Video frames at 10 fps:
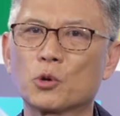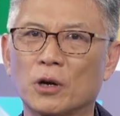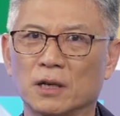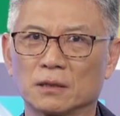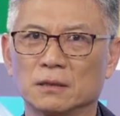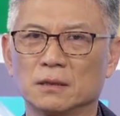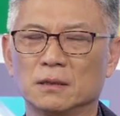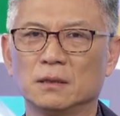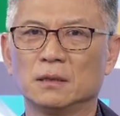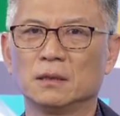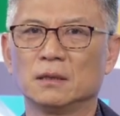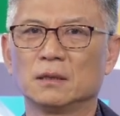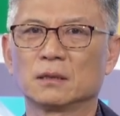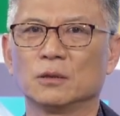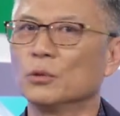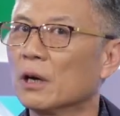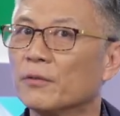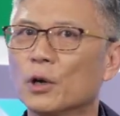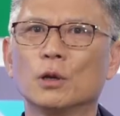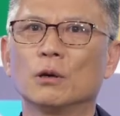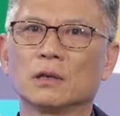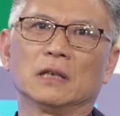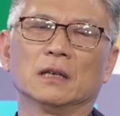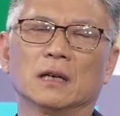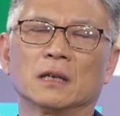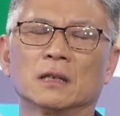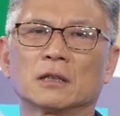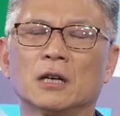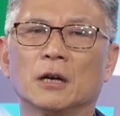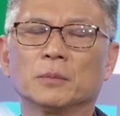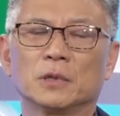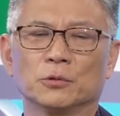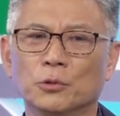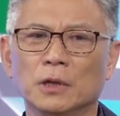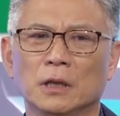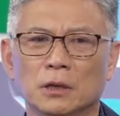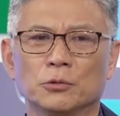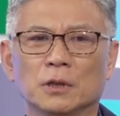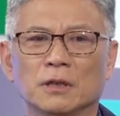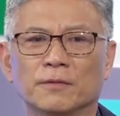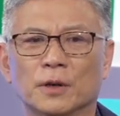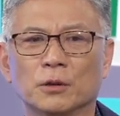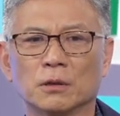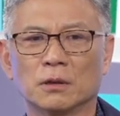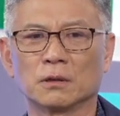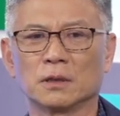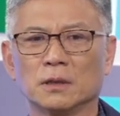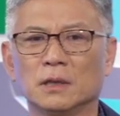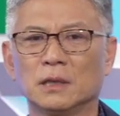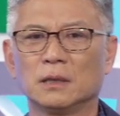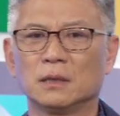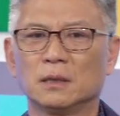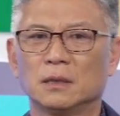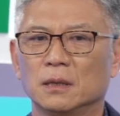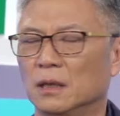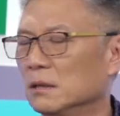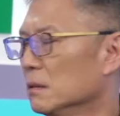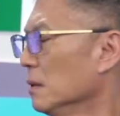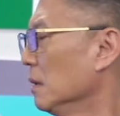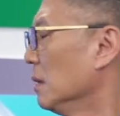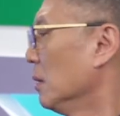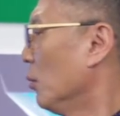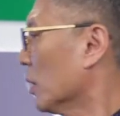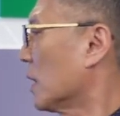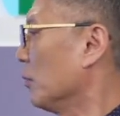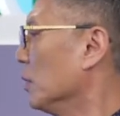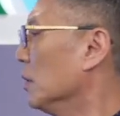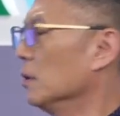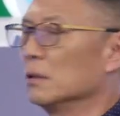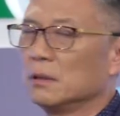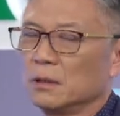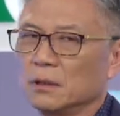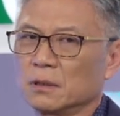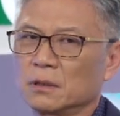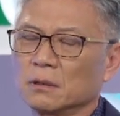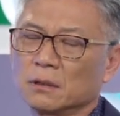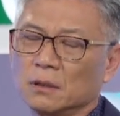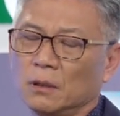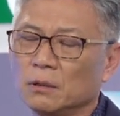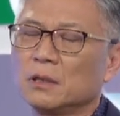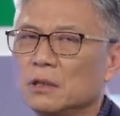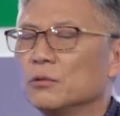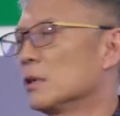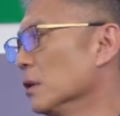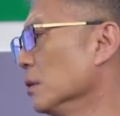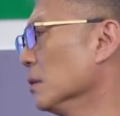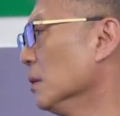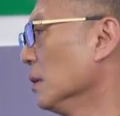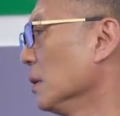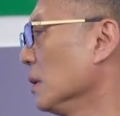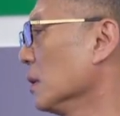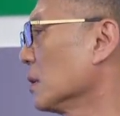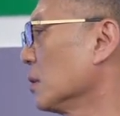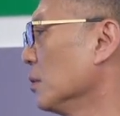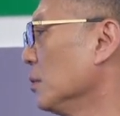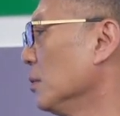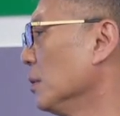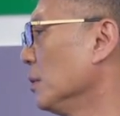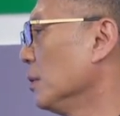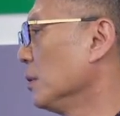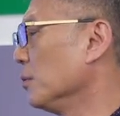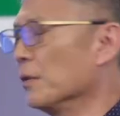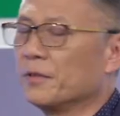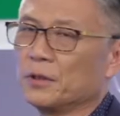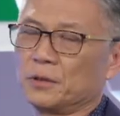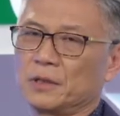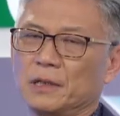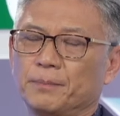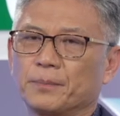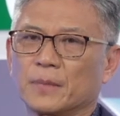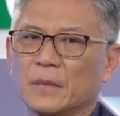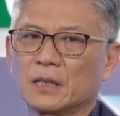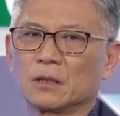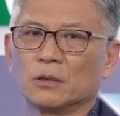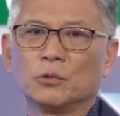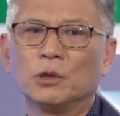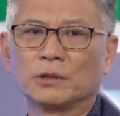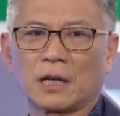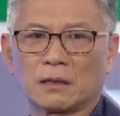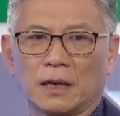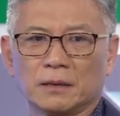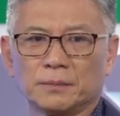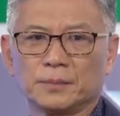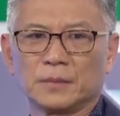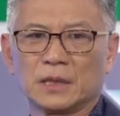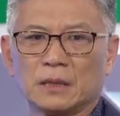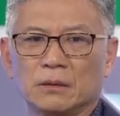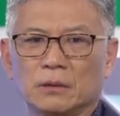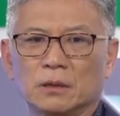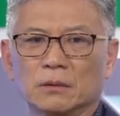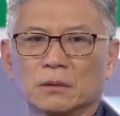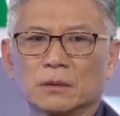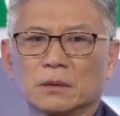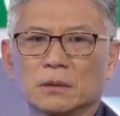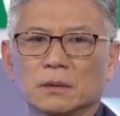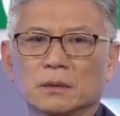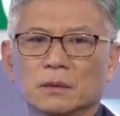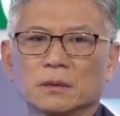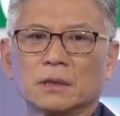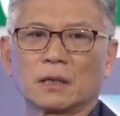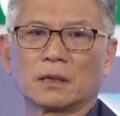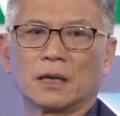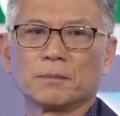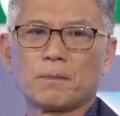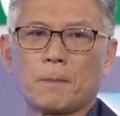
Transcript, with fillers: ground. So we are very lonely at that time. Really, really very lonely. And what can we do? So the only thing we can do is to refuse. So we don't take that. We don't take that.